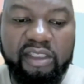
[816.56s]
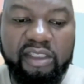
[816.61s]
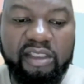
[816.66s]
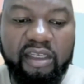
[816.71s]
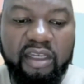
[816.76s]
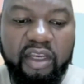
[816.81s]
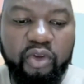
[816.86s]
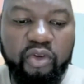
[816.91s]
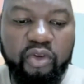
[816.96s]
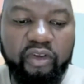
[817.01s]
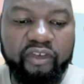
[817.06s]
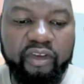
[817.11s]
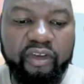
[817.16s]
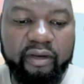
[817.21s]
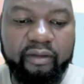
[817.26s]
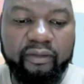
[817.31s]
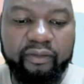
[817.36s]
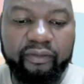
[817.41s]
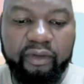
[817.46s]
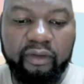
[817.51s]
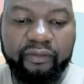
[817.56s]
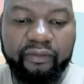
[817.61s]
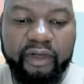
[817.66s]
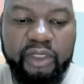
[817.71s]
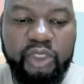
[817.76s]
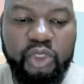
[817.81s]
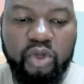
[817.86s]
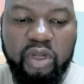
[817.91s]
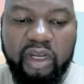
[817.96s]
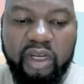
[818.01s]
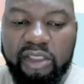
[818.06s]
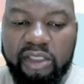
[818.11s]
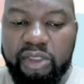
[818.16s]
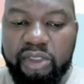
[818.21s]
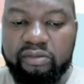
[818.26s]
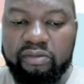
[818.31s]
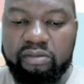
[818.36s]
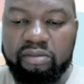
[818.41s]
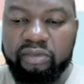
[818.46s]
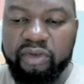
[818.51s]
Kirsten and Eugene. Feel free to. I
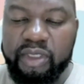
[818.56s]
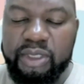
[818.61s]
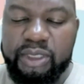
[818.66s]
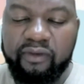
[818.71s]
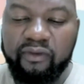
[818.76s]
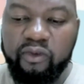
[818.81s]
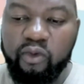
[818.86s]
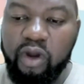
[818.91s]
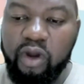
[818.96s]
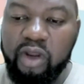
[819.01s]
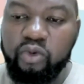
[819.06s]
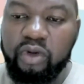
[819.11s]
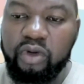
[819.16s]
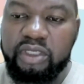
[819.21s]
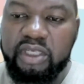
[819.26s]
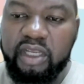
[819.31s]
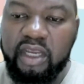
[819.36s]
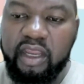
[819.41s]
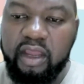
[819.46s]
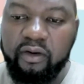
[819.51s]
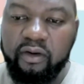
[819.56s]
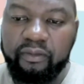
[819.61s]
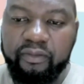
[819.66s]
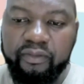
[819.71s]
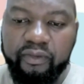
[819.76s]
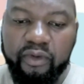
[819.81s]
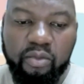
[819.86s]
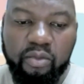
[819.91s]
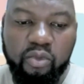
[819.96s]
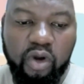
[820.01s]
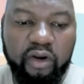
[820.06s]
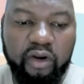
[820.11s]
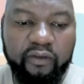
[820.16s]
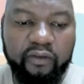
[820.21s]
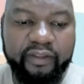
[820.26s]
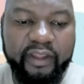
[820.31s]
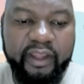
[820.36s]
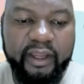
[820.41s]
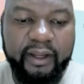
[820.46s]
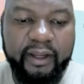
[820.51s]
just received one question here from one
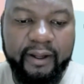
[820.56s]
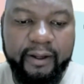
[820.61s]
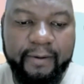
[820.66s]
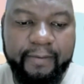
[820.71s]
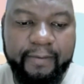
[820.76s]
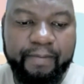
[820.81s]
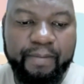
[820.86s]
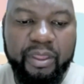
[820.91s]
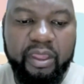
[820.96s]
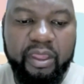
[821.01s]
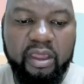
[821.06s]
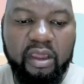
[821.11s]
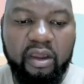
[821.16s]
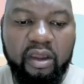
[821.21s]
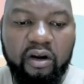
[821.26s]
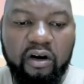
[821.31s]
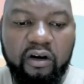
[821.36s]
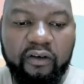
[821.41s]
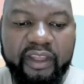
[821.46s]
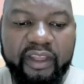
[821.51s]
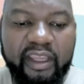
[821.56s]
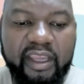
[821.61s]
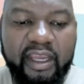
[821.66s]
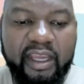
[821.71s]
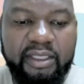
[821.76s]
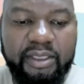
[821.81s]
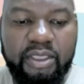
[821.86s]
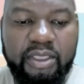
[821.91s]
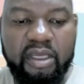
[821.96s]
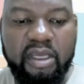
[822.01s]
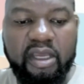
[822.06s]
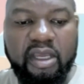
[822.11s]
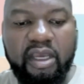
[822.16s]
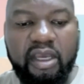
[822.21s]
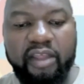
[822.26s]
of the guests.